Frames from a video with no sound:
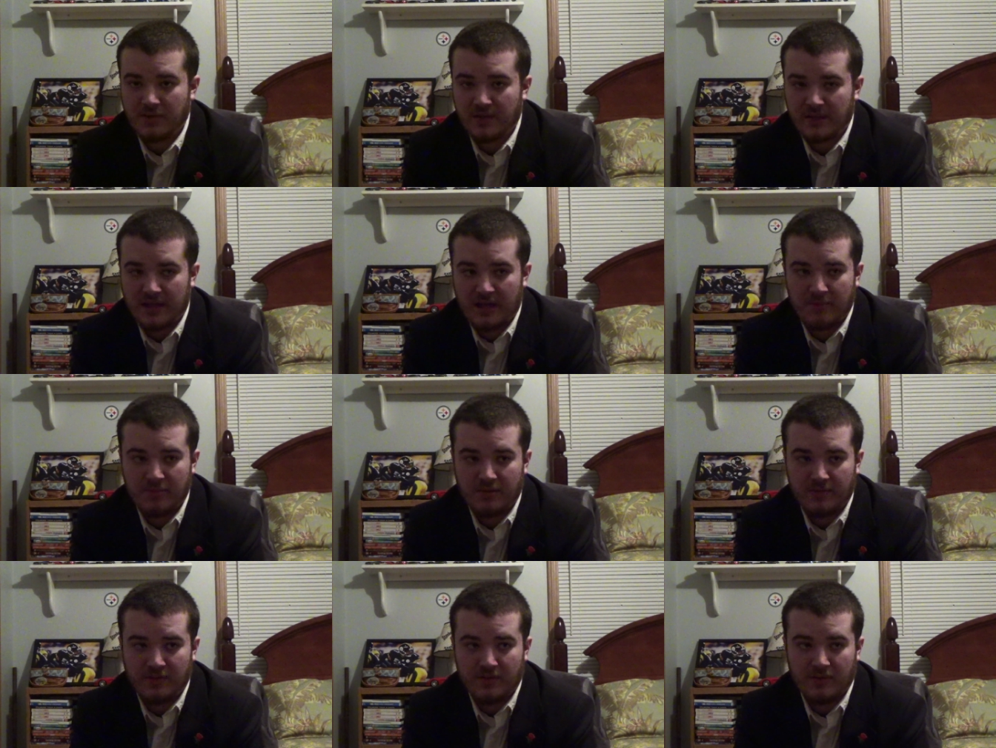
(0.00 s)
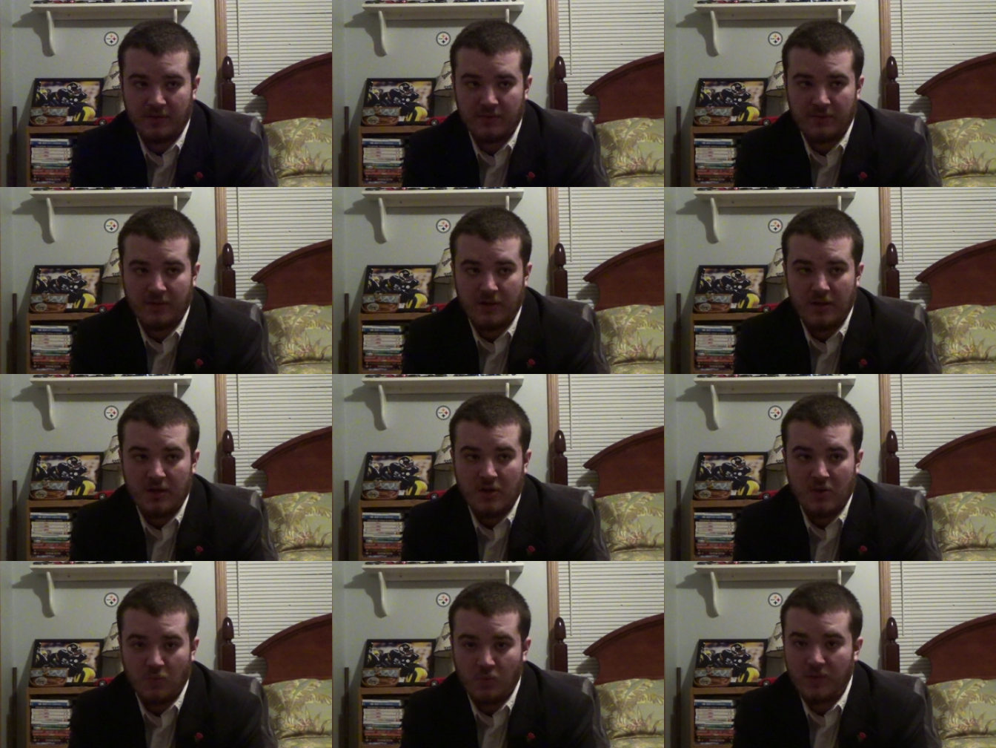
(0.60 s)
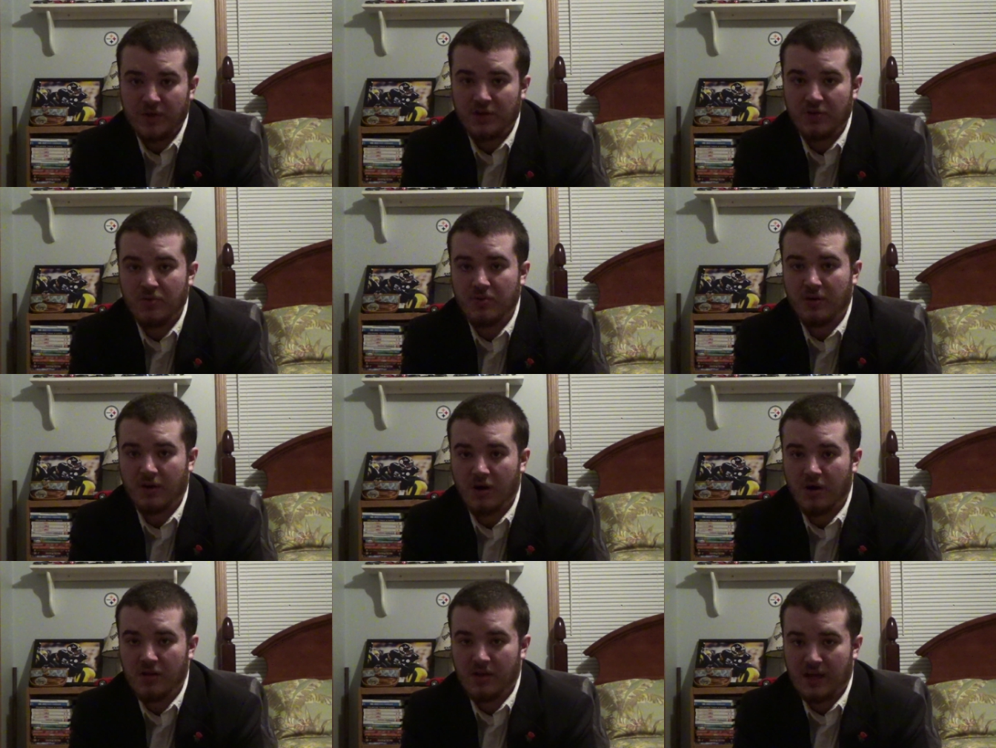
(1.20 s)
Like I believe that we do
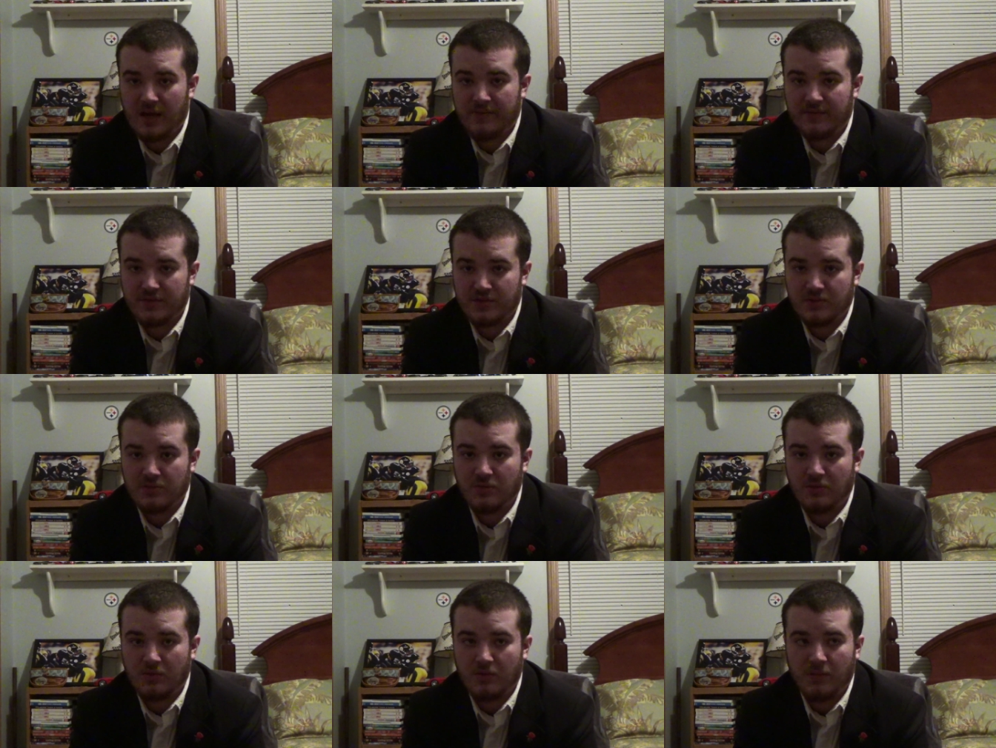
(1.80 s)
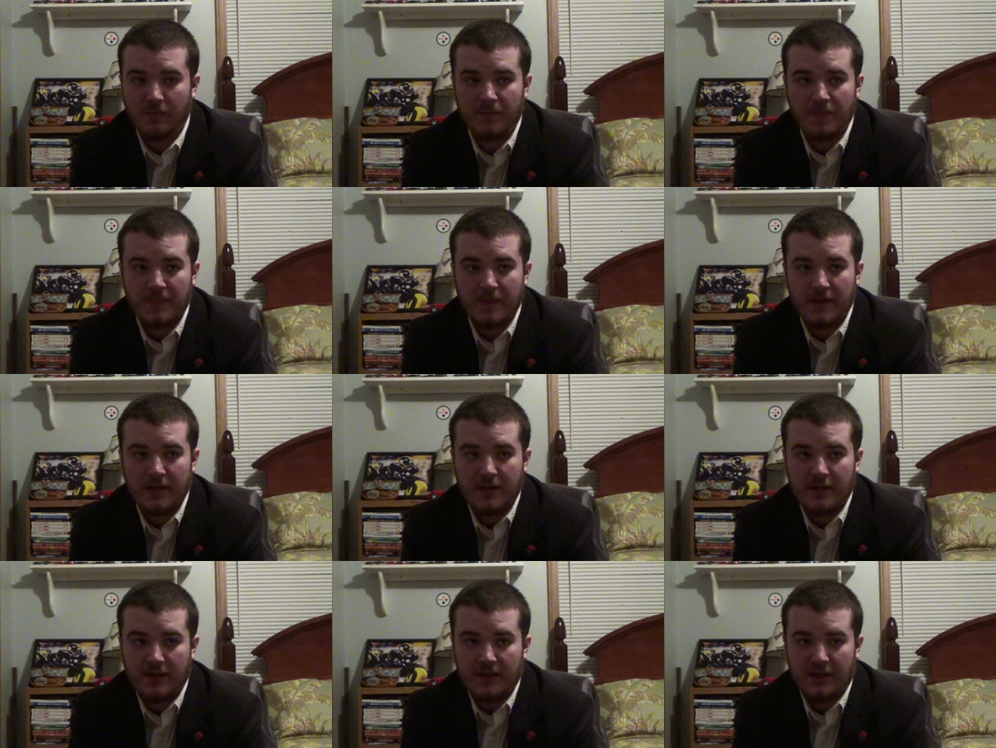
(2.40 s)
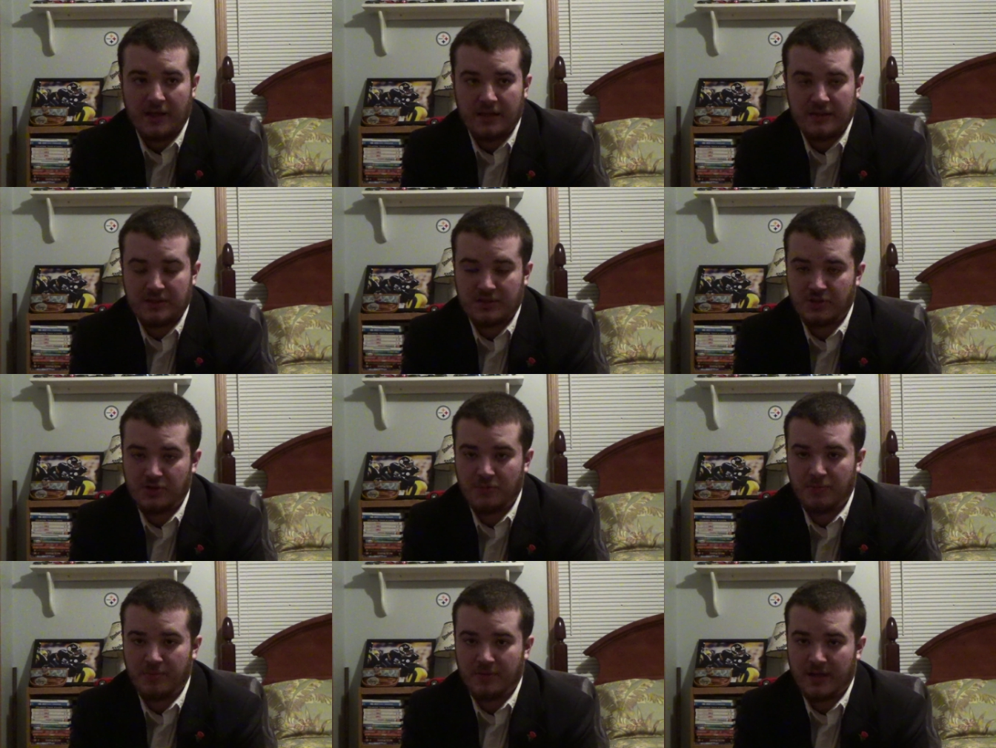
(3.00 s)
all have a soul, and it's a
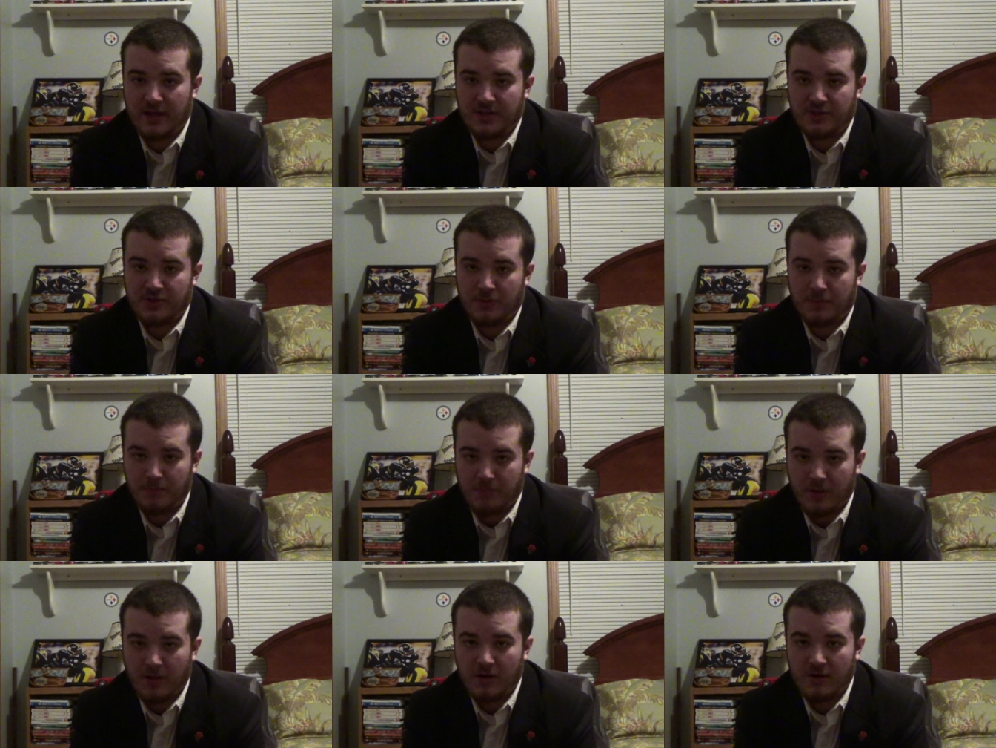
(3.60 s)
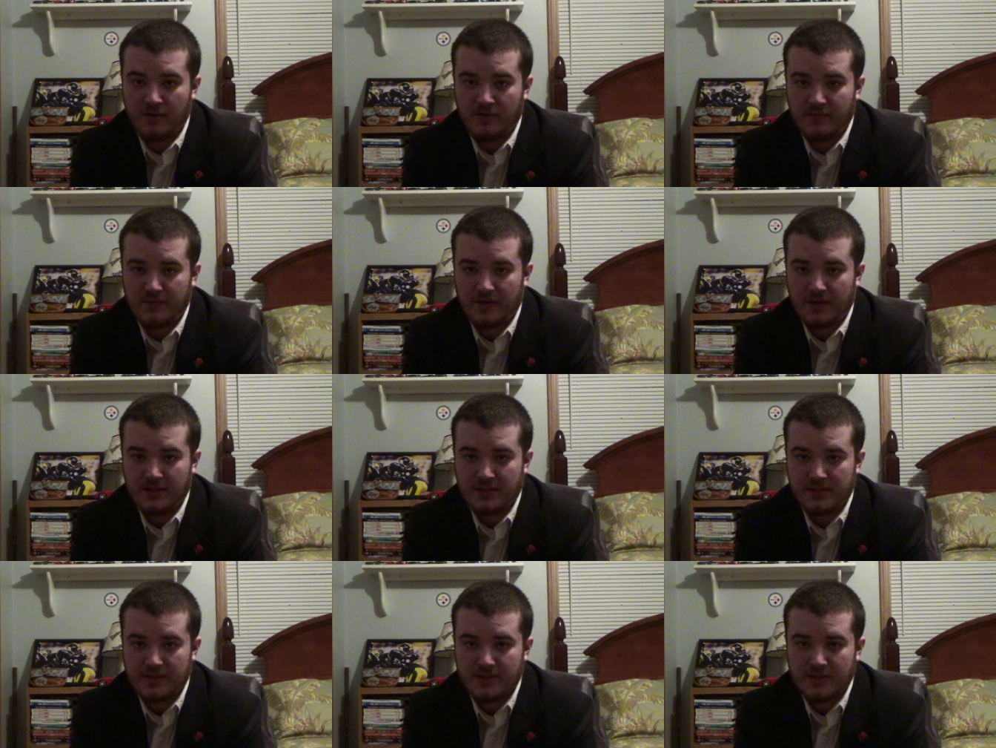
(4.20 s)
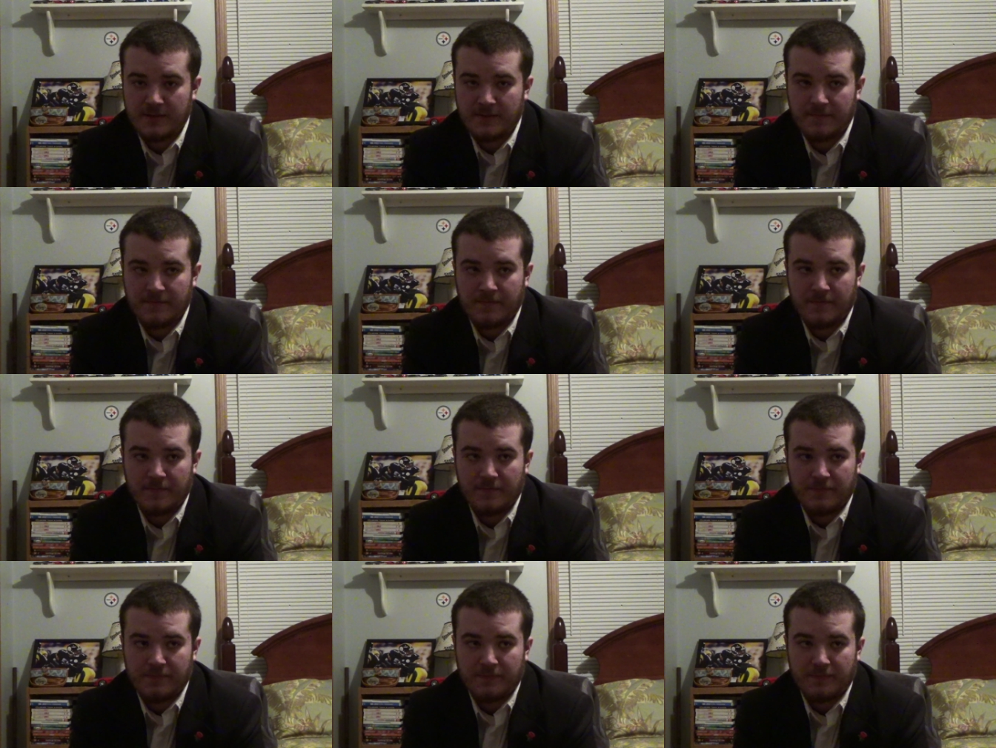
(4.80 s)
supernatural part of us,
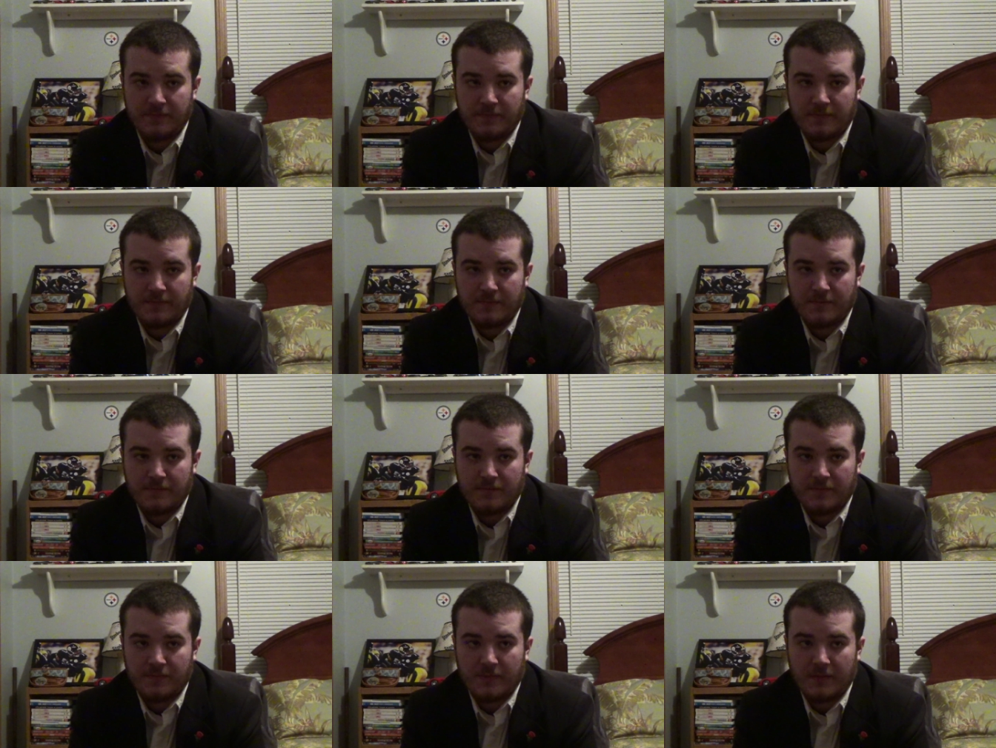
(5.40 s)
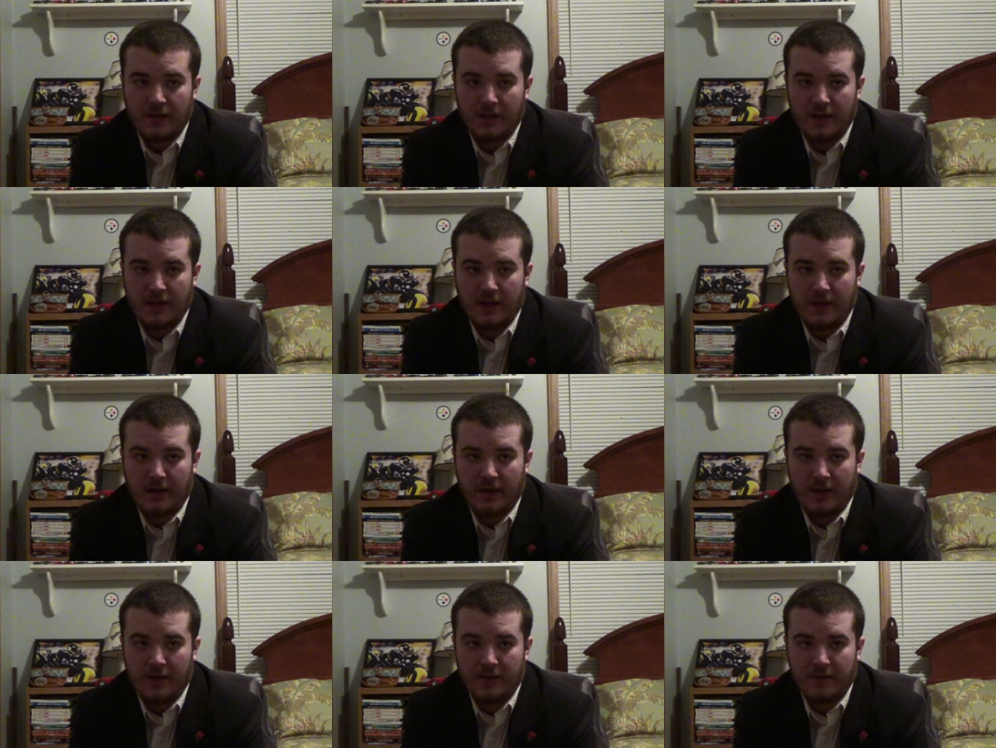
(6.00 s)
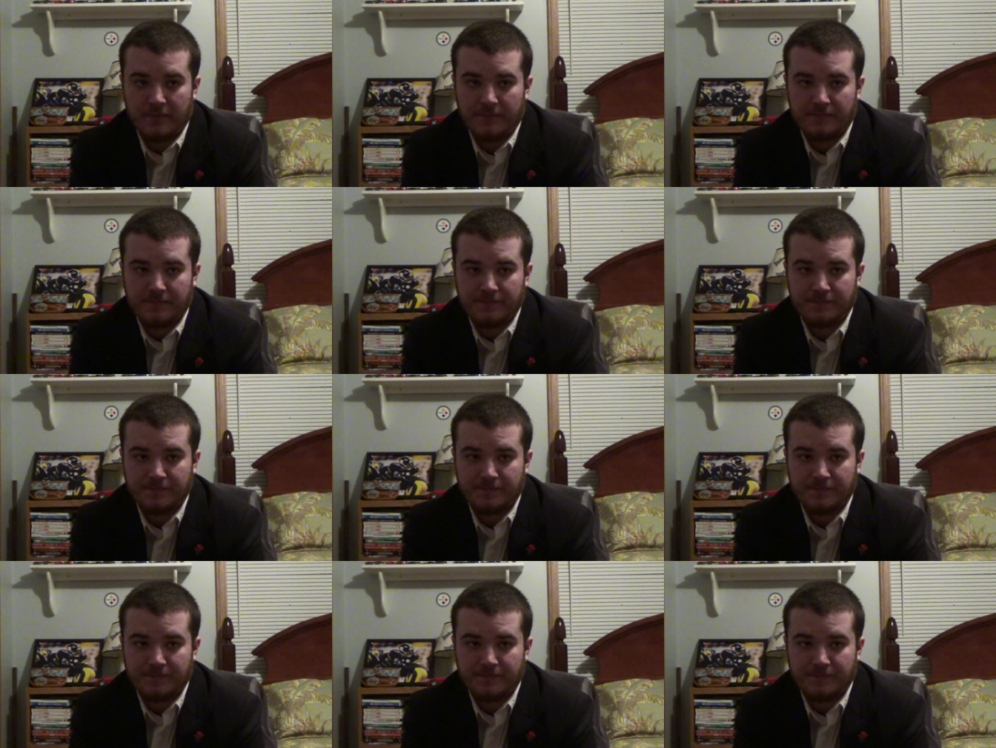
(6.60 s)
and